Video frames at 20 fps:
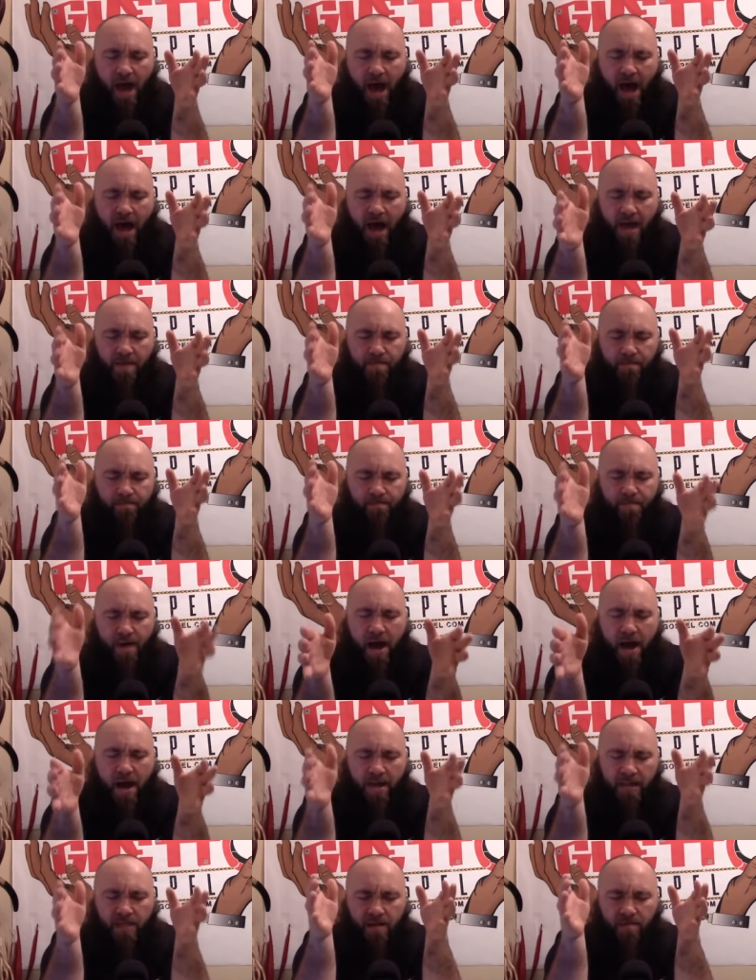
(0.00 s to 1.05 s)
I
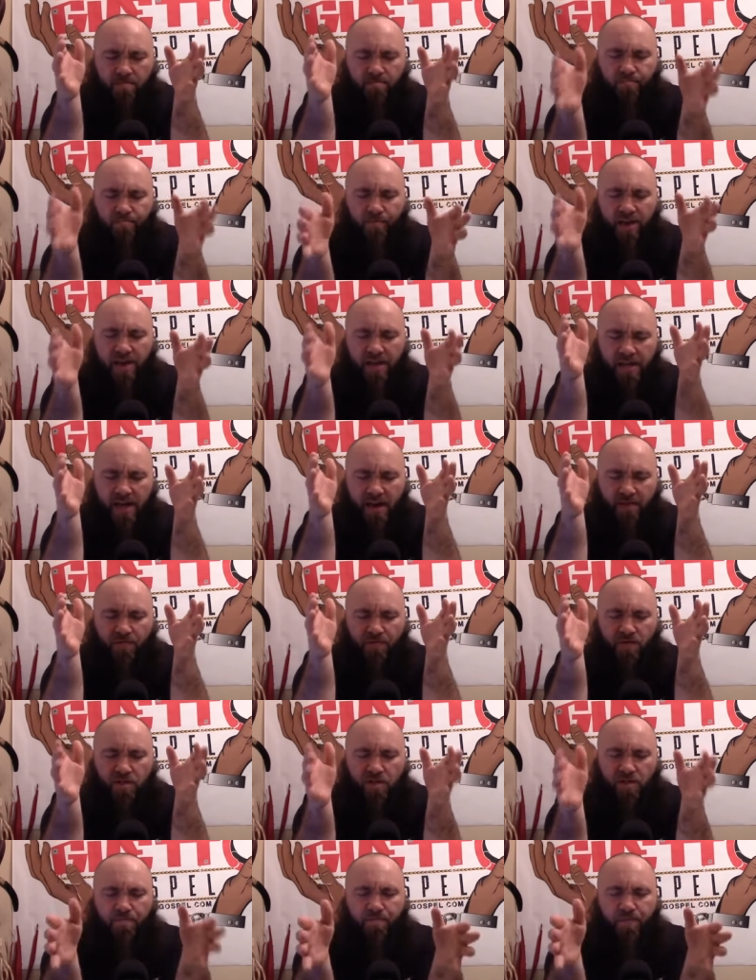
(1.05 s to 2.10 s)
bind and break
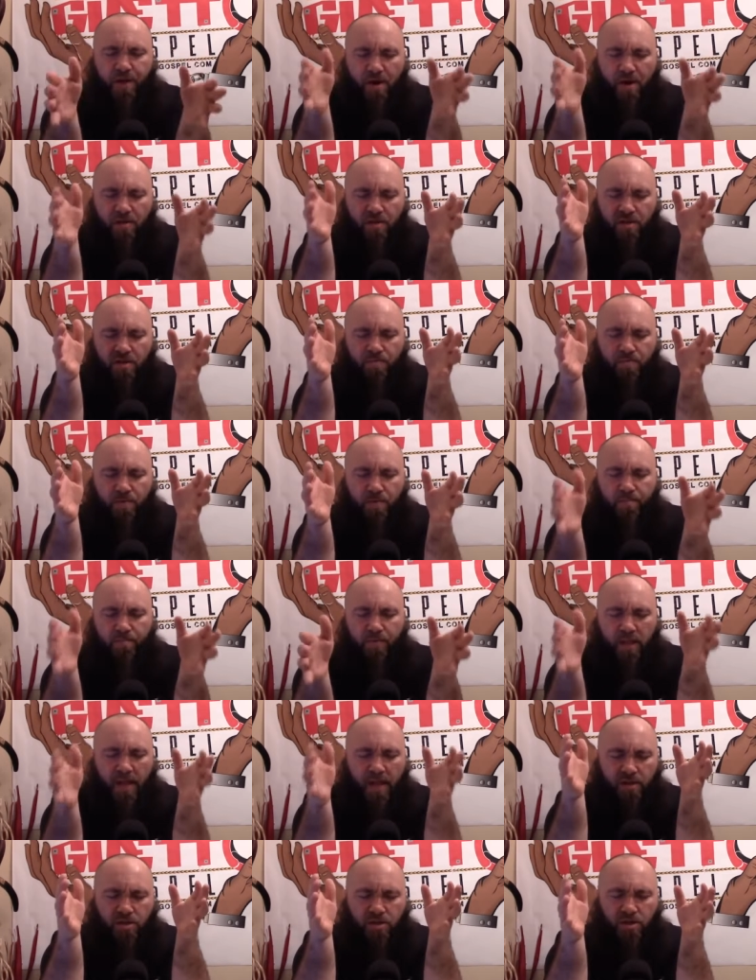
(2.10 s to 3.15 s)
every spell that's been
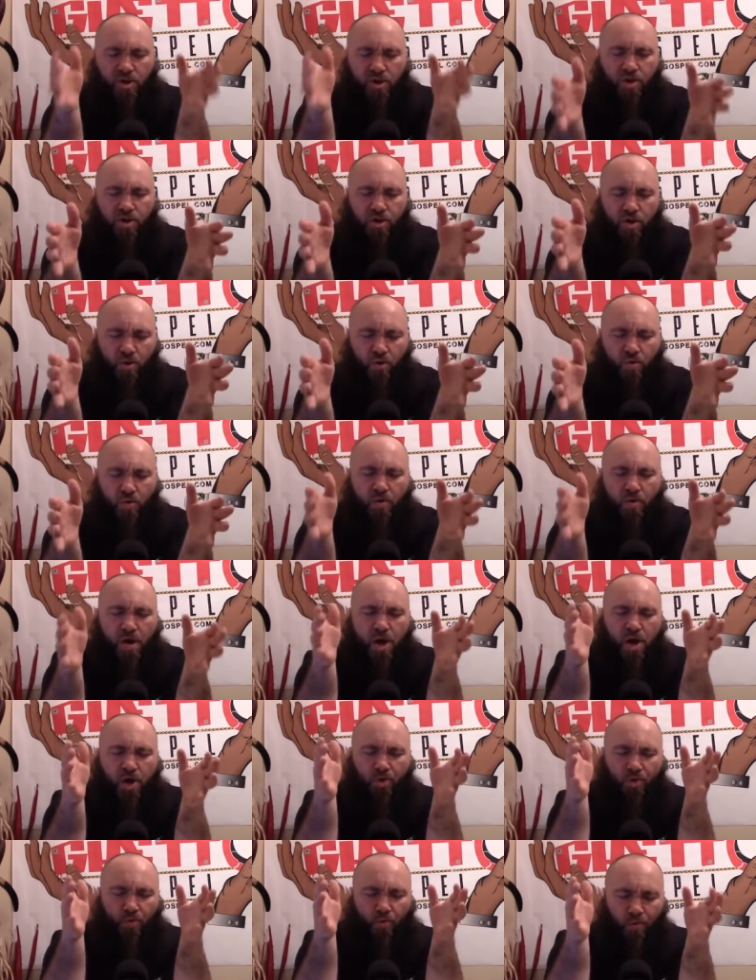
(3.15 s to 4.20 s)
placed on you
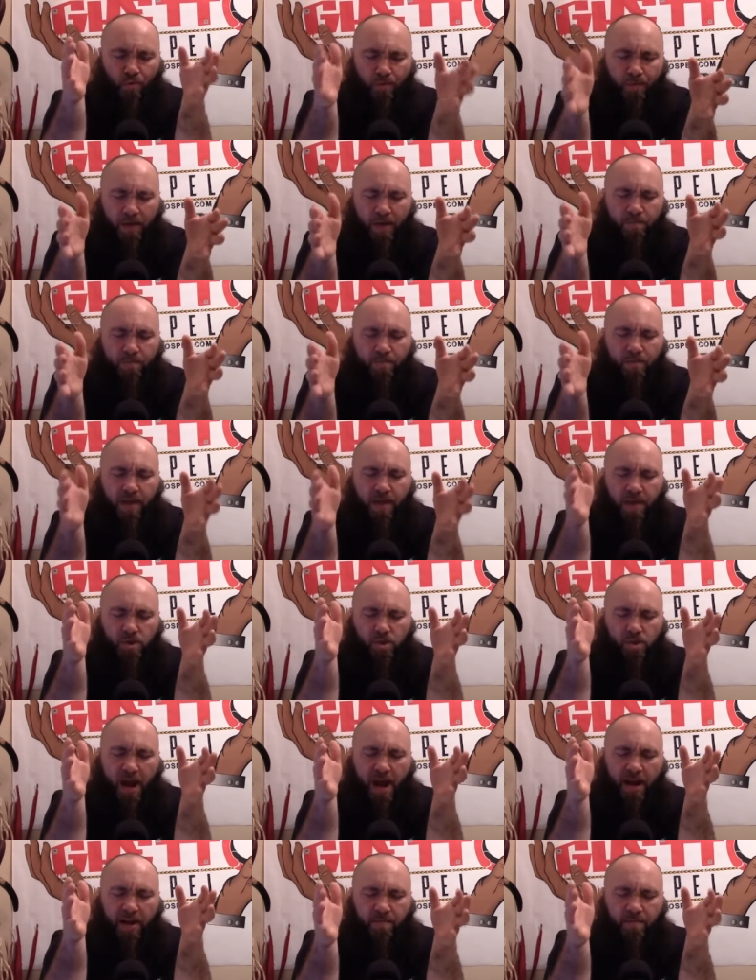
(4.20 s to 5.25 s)
through people that
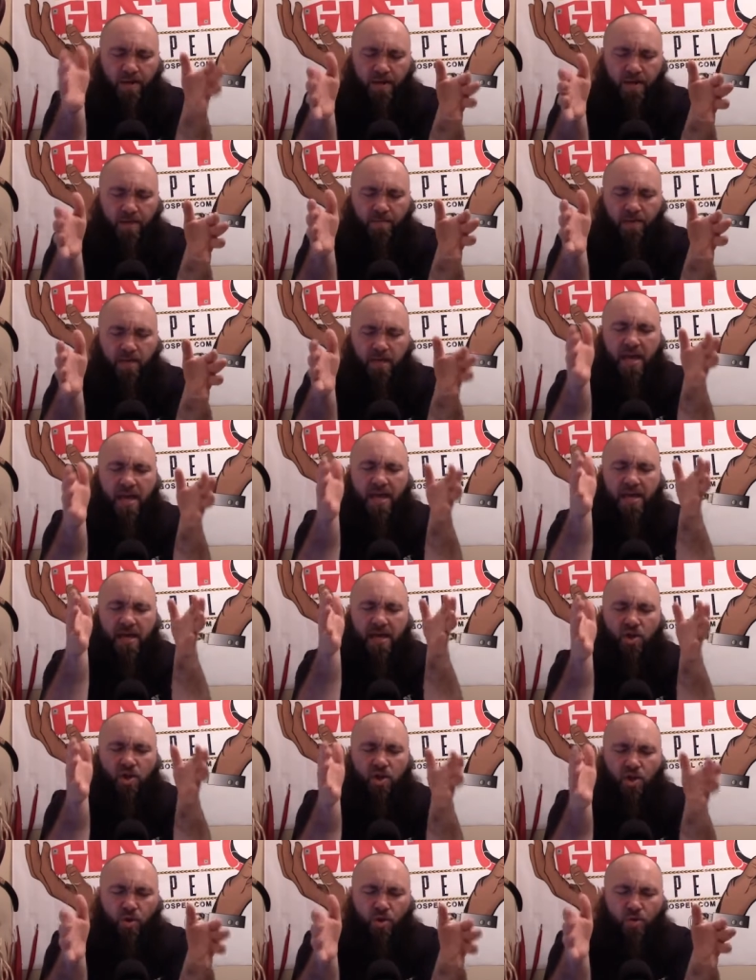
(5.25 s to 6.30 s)
try to manipulate
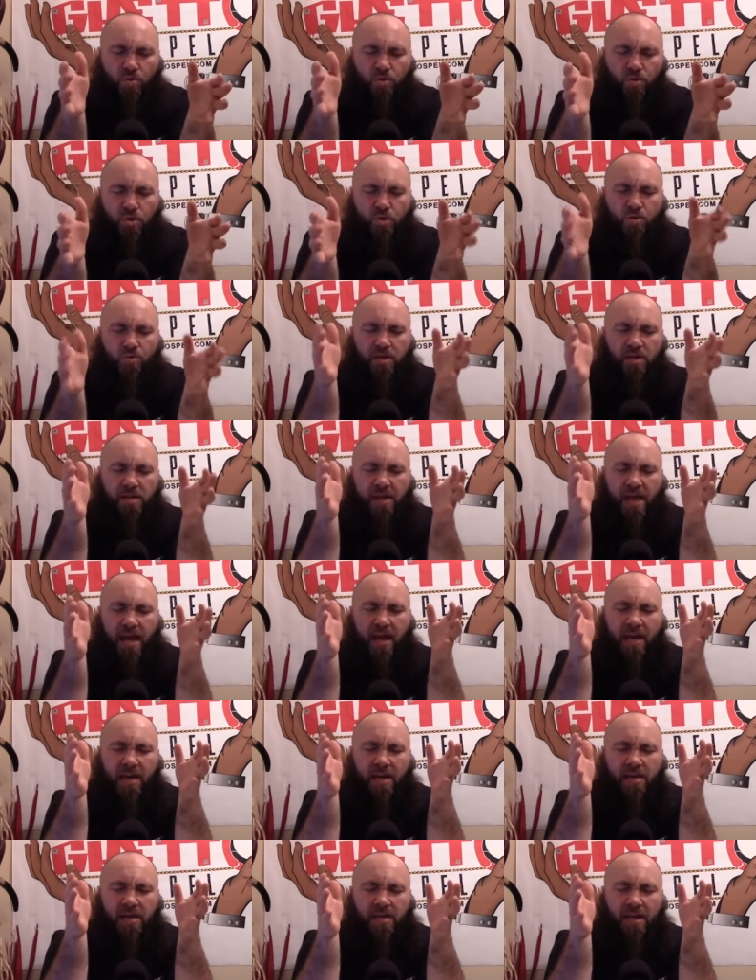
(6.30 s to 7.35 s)
and use you to
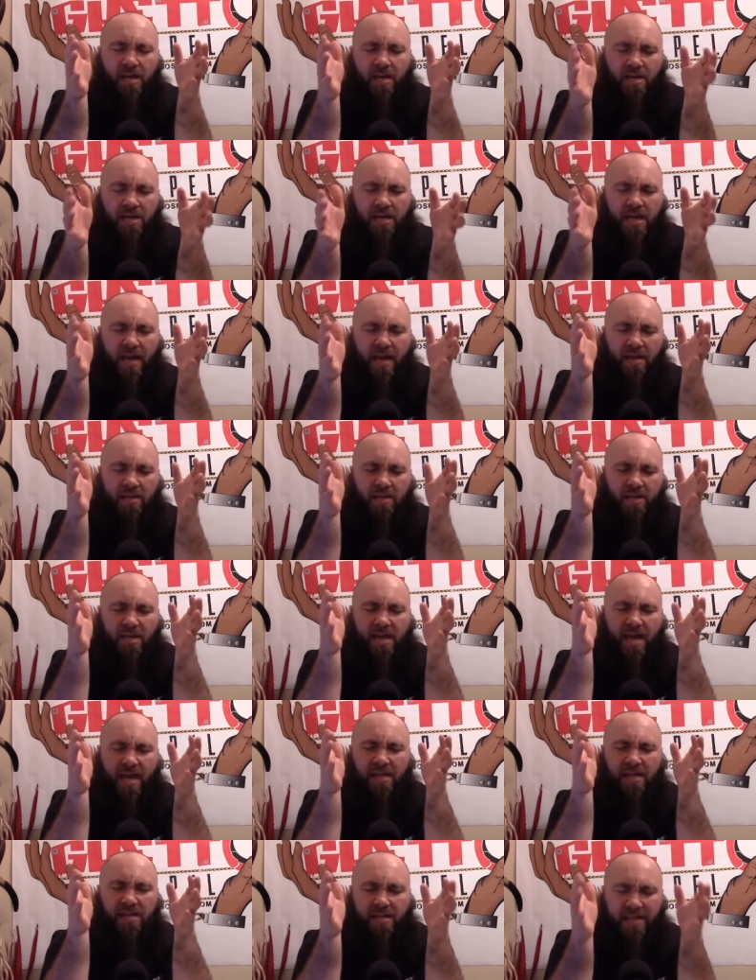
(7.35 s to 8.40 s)
gain and get to
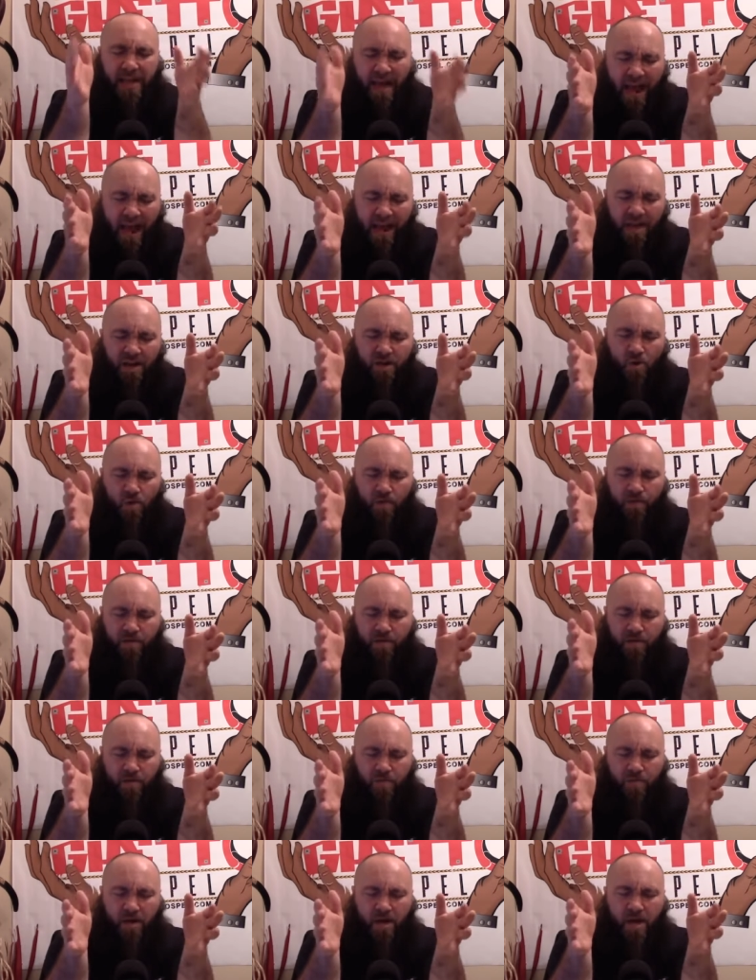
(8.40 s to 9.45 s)
get gain over
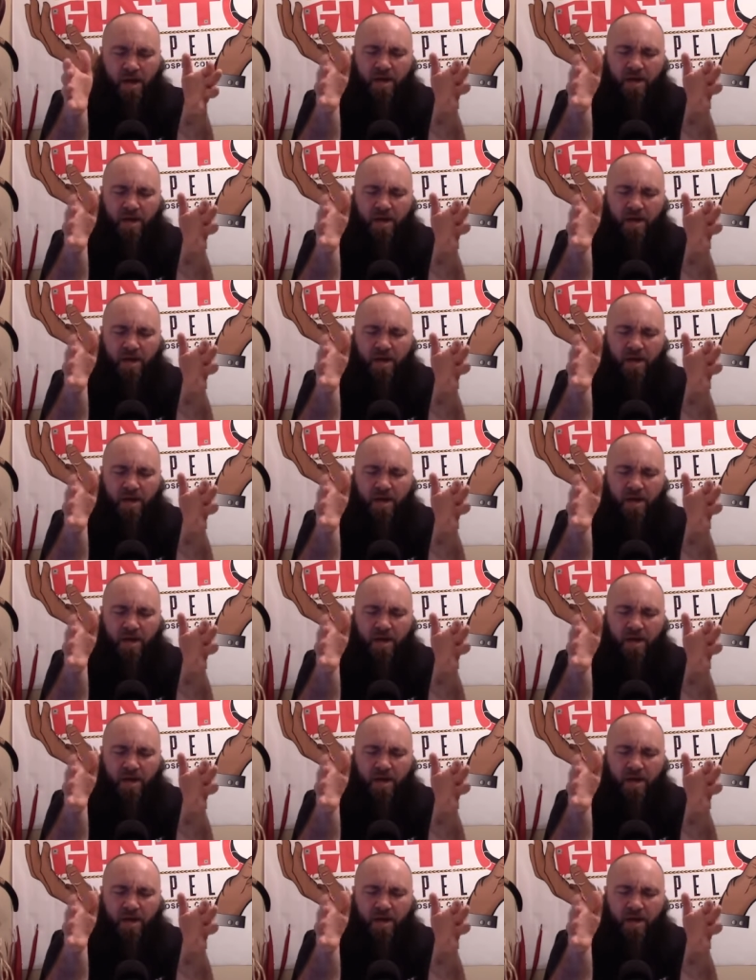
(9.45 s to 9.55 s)
you,